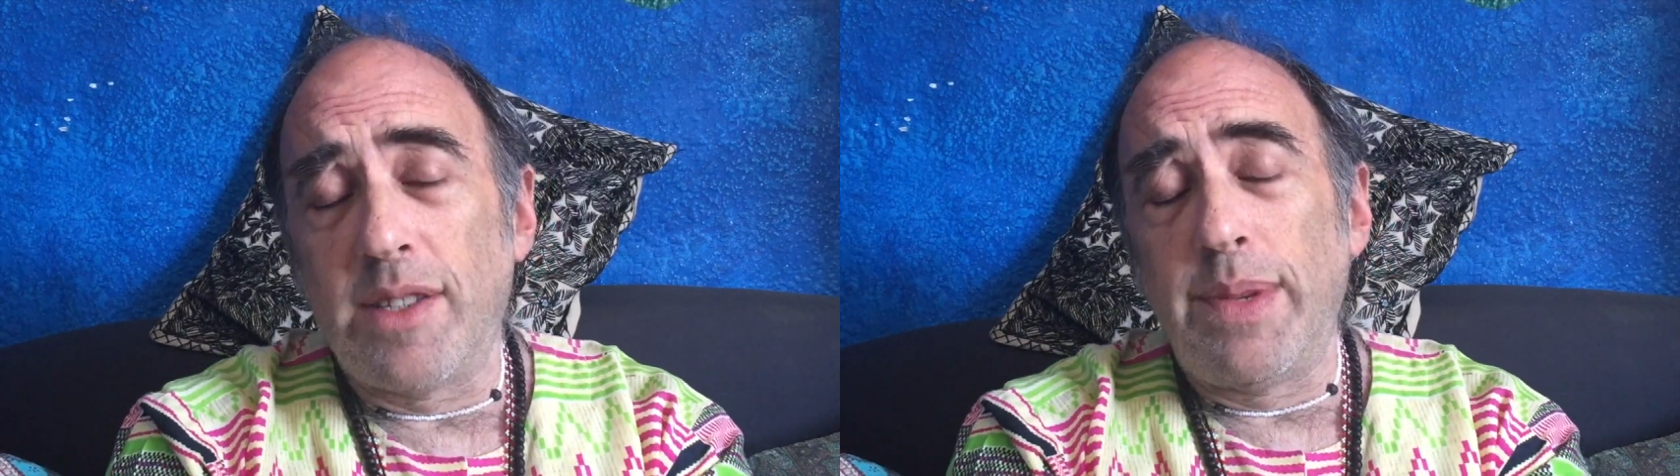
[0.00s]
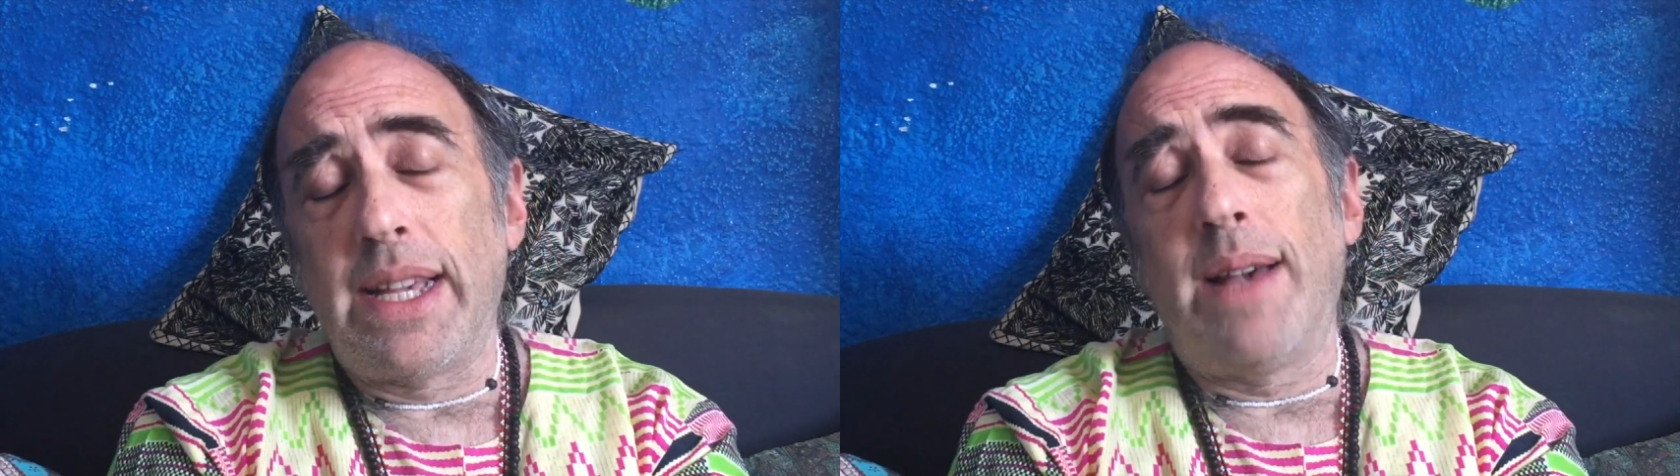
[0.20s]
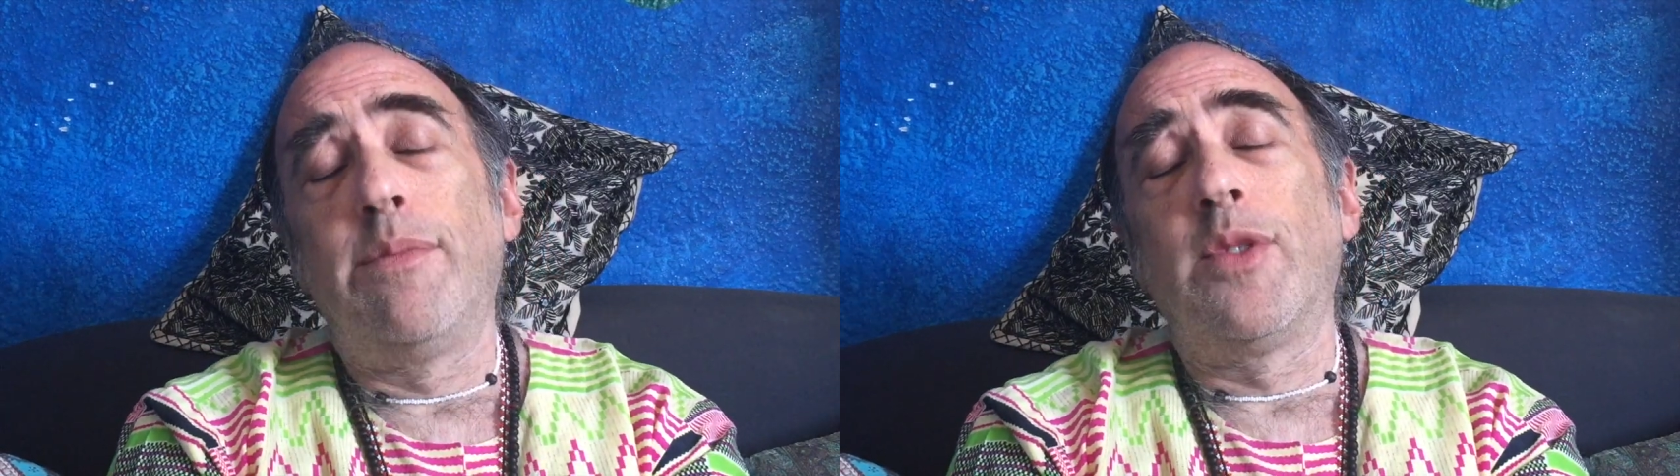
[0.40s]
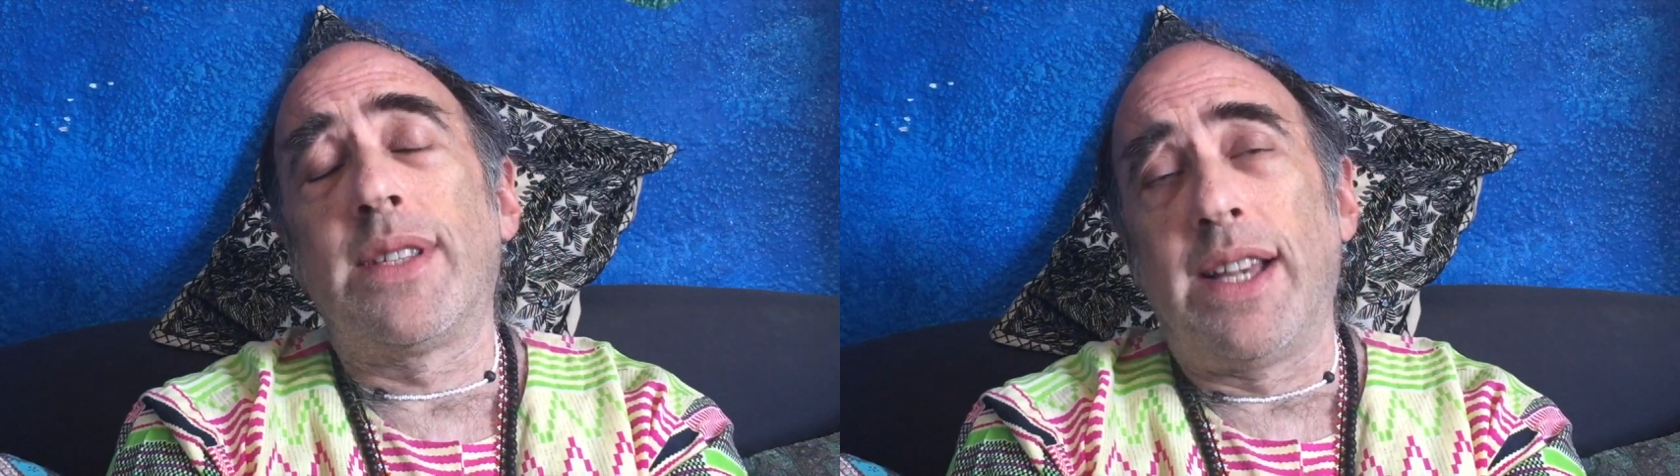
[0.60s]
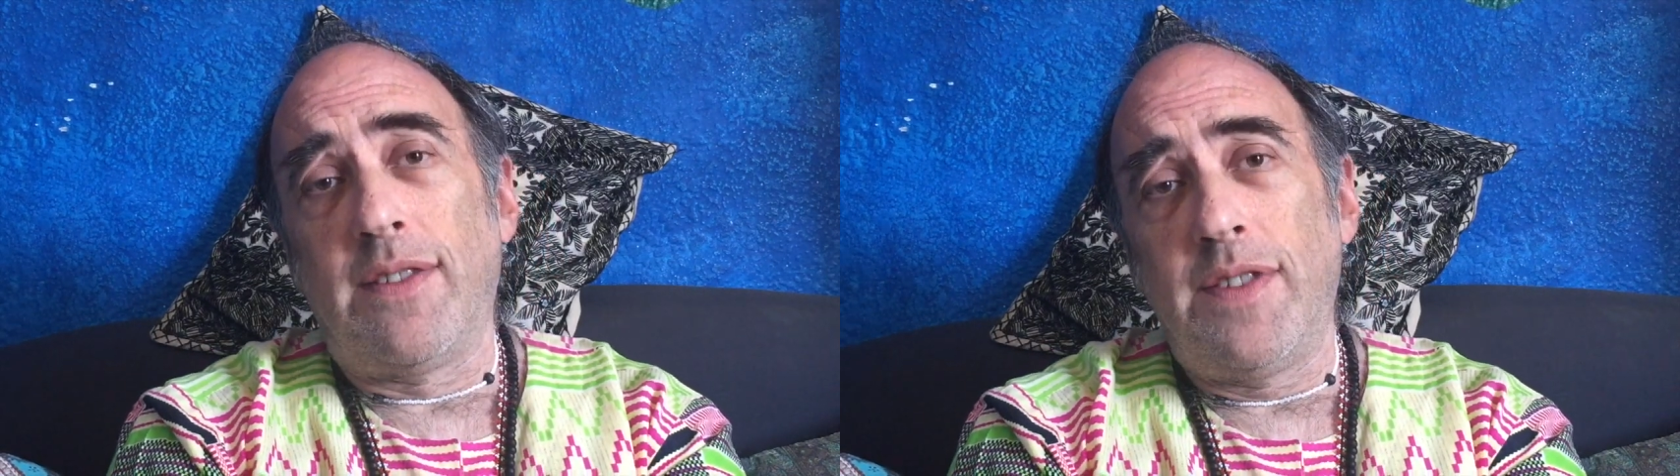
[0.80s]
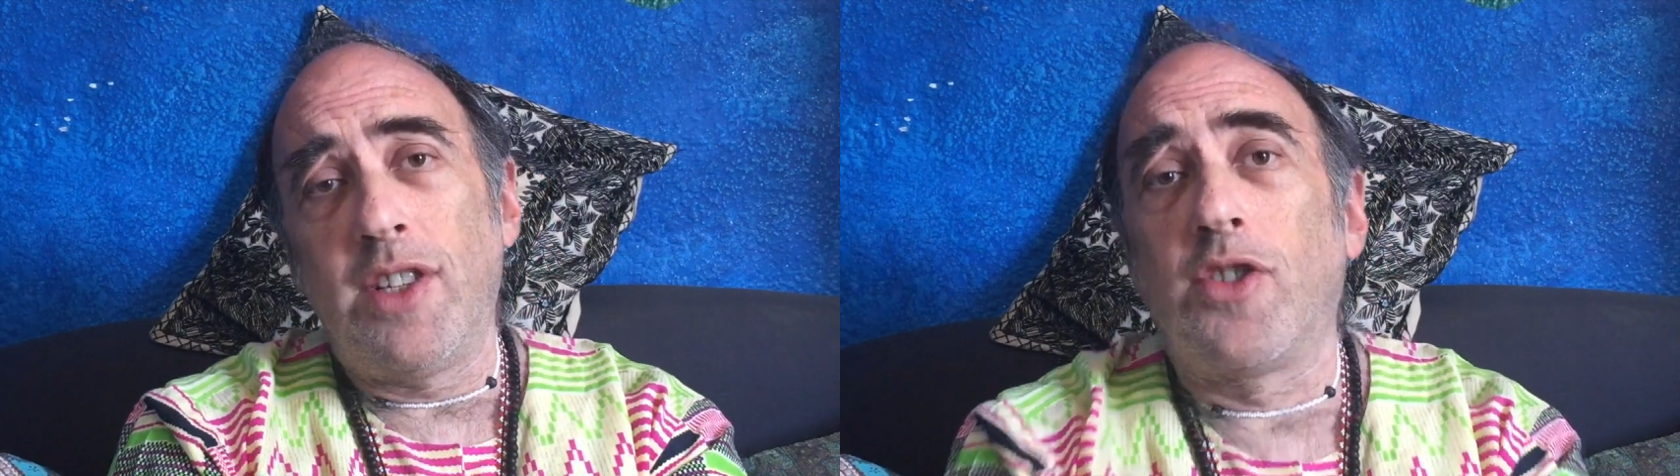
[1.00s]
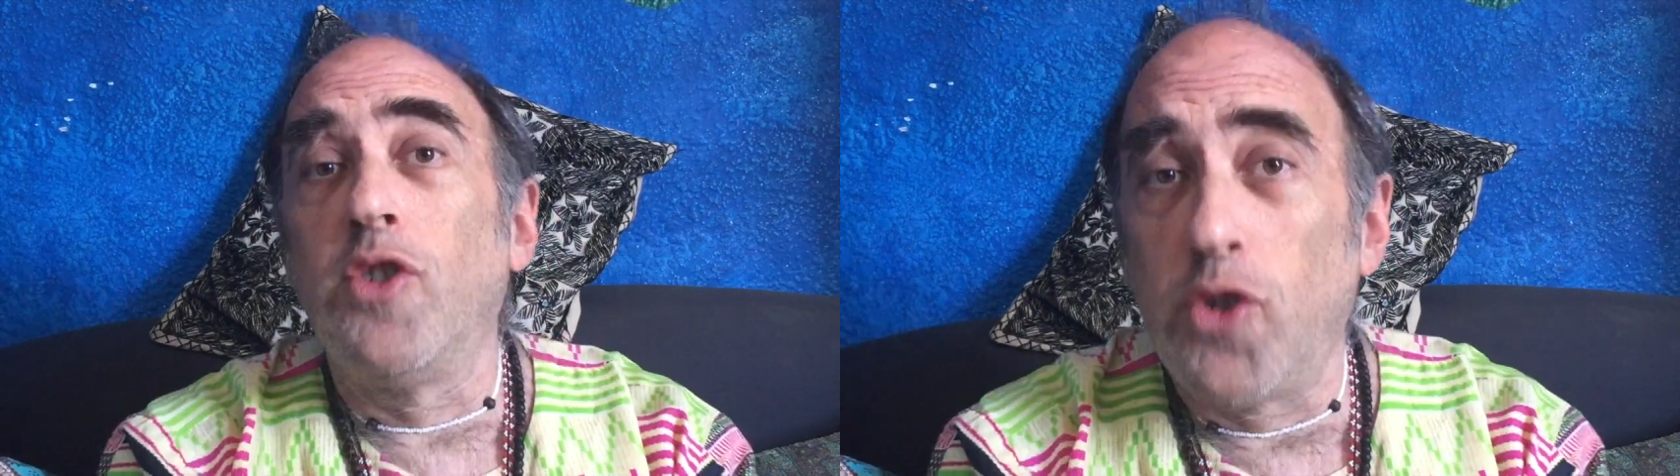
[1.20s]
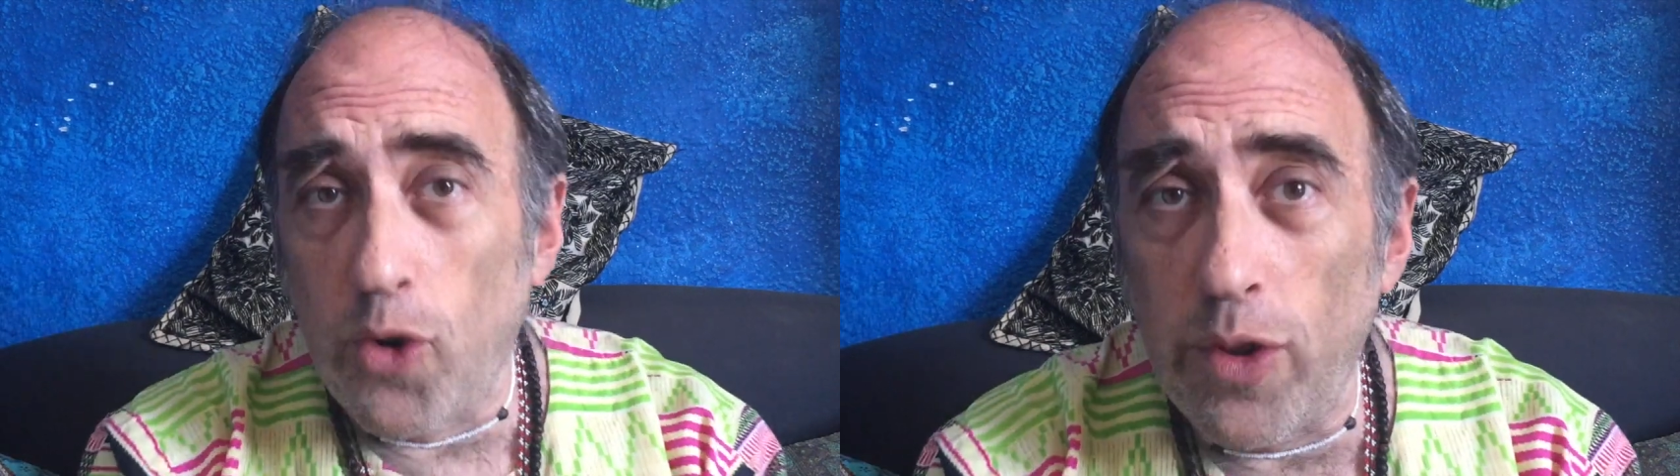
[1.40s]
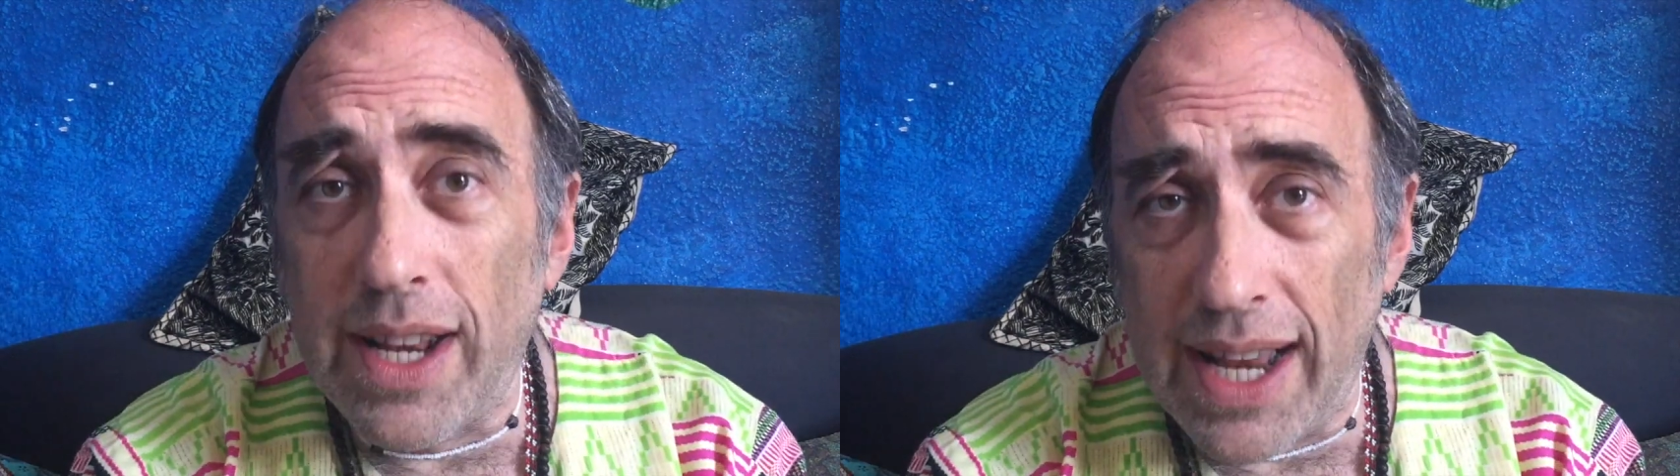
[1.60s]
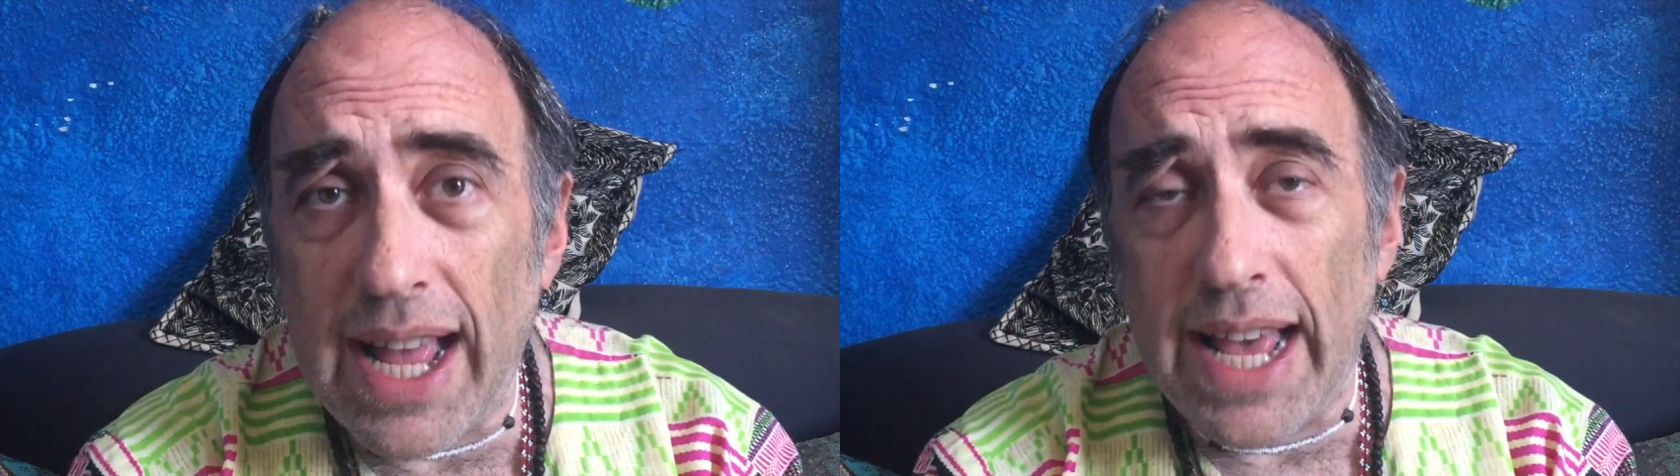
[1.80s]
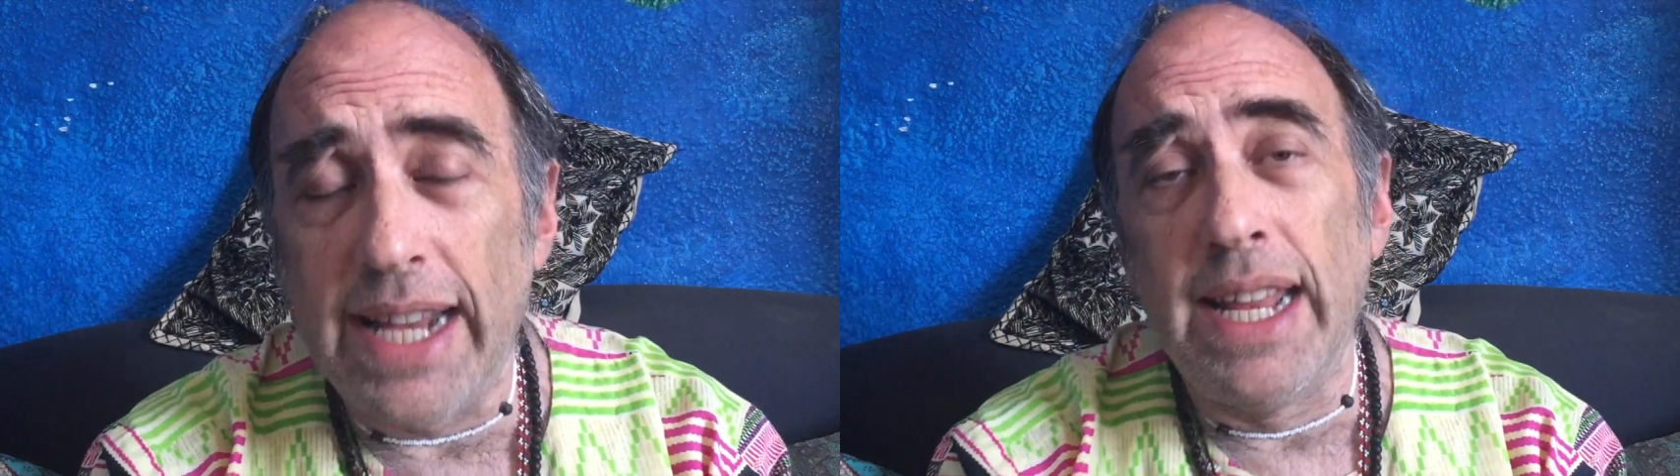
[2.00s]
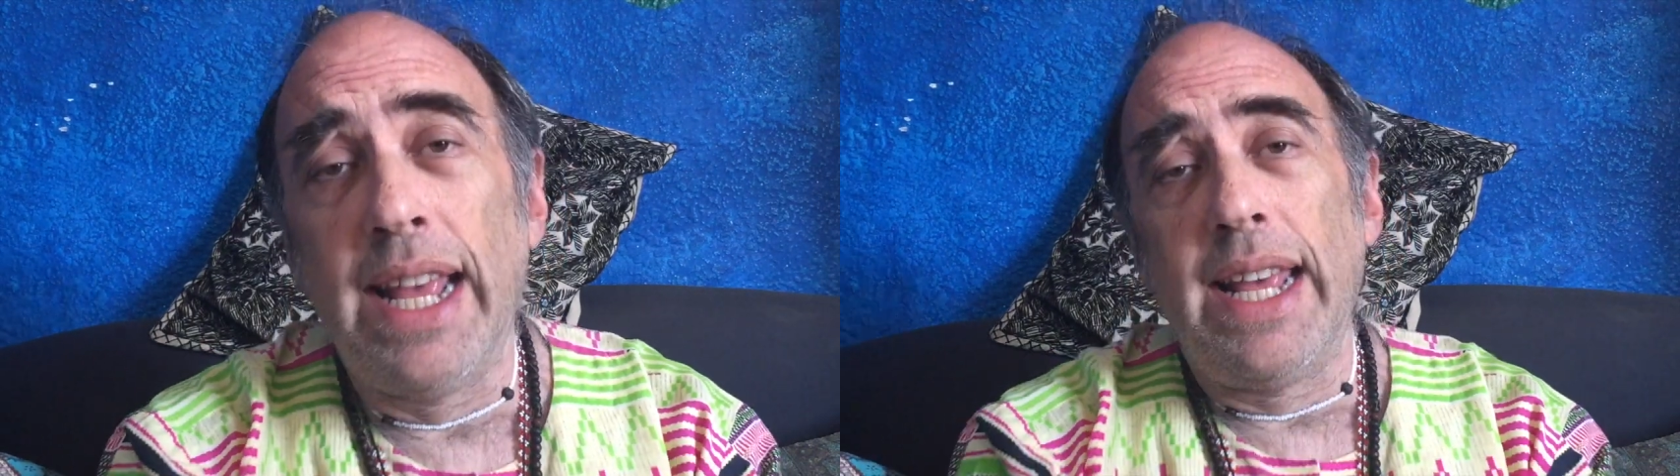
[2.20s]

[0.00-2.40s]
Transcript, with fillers: to become more selfish, to draw the line